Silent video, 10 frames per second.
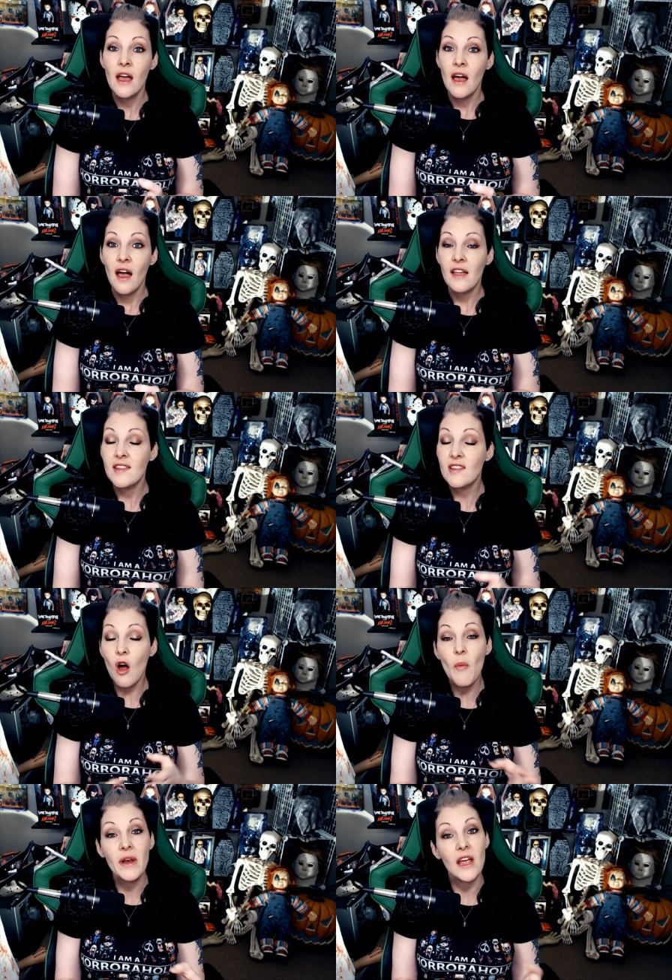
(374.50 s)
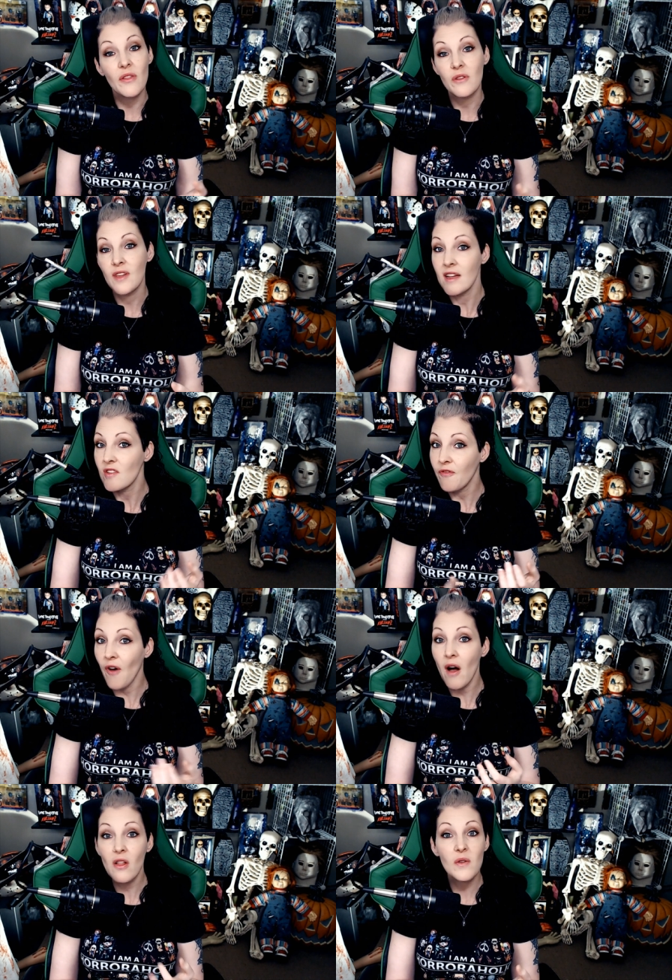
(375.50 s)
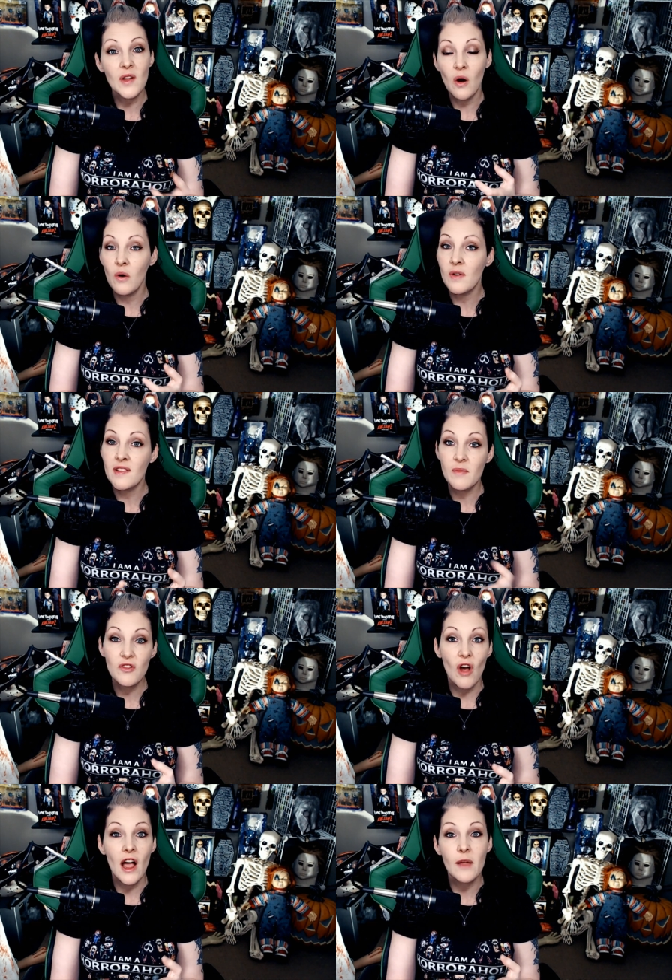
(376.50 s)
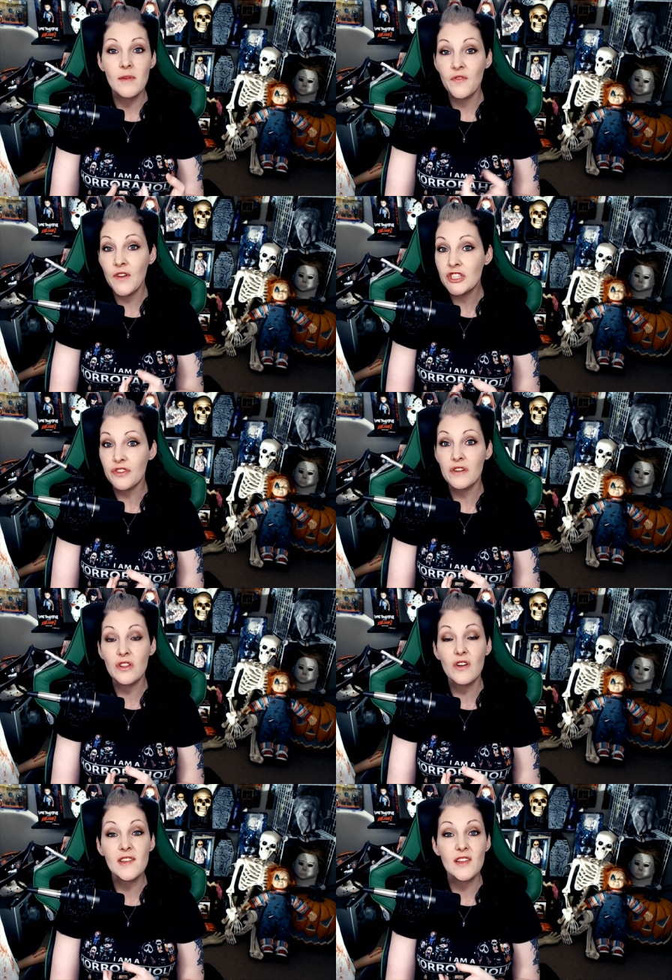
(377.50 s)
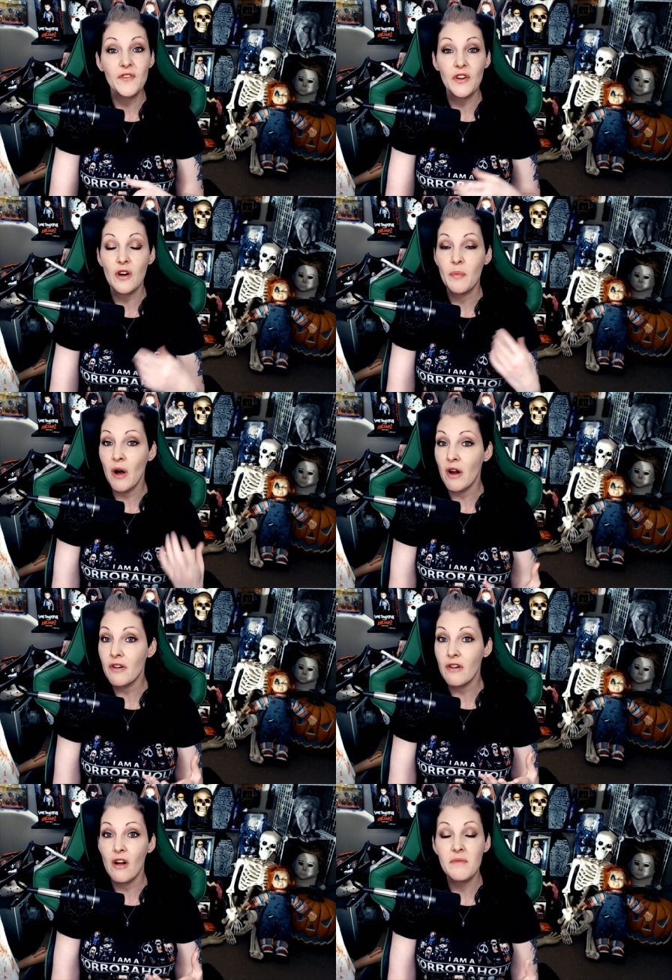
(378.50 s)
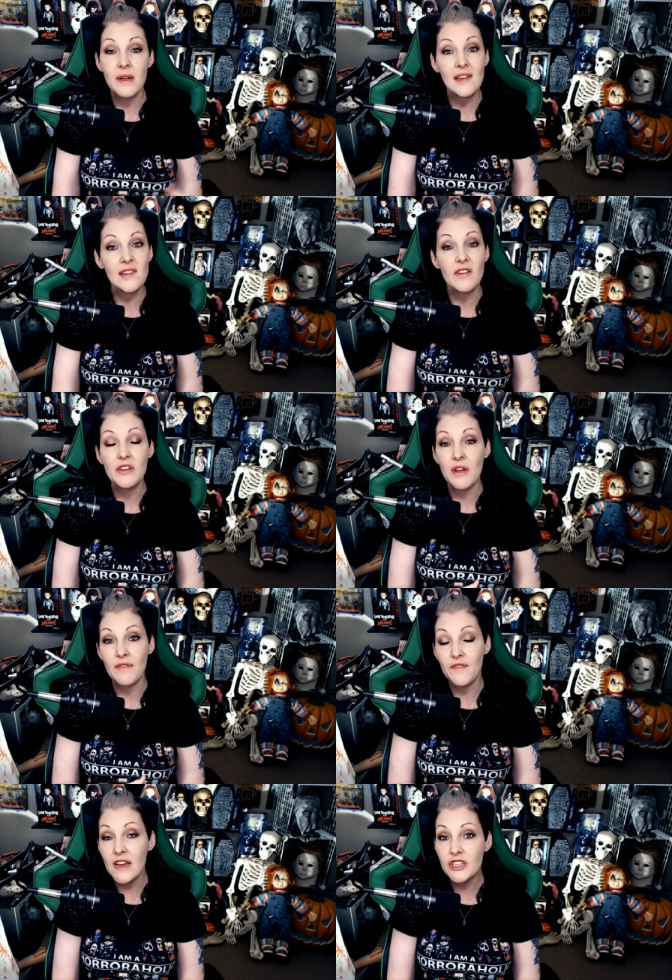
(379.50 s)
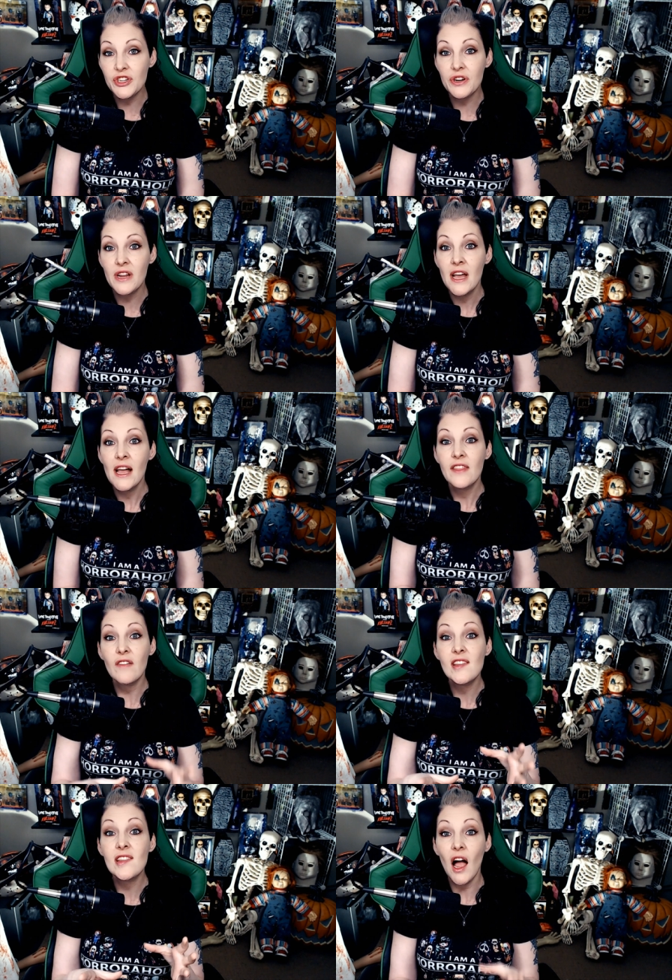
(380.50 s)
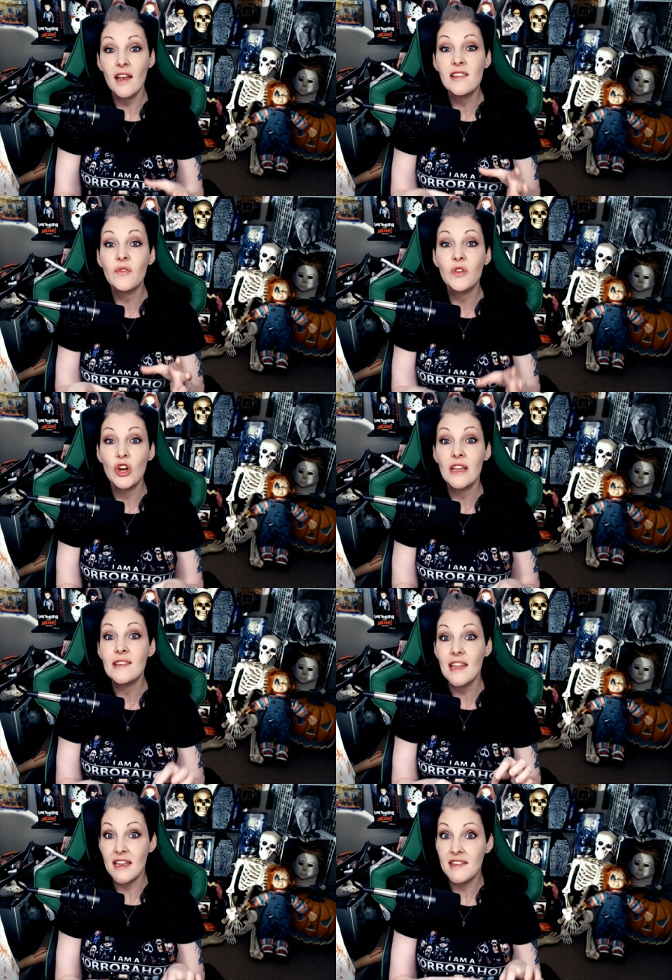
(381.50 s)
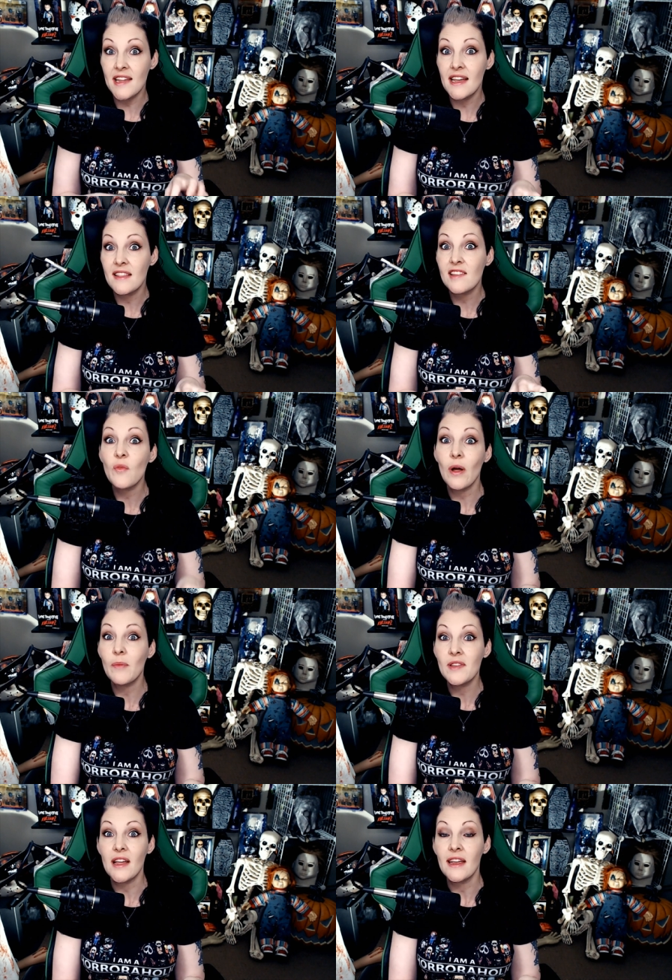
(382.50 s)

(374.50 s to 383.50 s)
so many other things. Follows, hosts, subscribes, feature alerts if you're a partner on Mixer and you get featured. There is tons of goodies inside this website